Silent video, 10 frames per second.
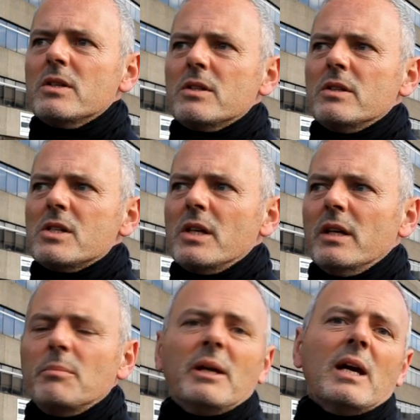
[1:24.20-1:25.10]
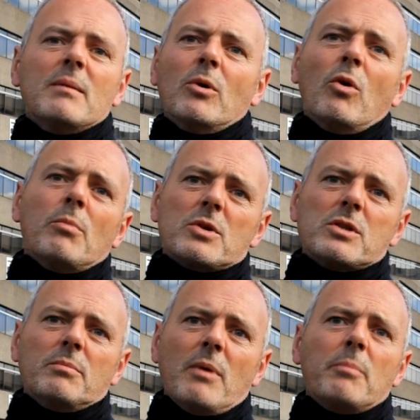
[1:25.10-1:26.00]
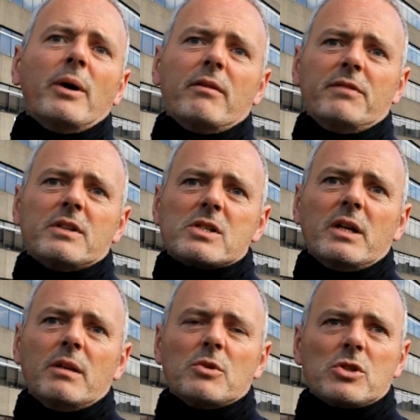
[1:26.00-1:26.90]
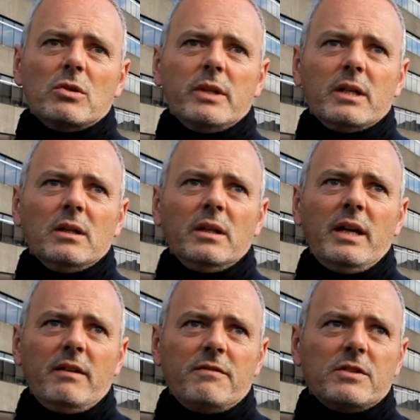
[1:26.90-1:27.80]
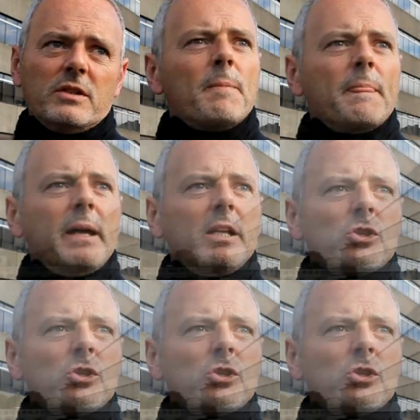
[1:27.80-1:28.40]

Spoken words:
the site became almost a brownfield site. There was so little left. And it's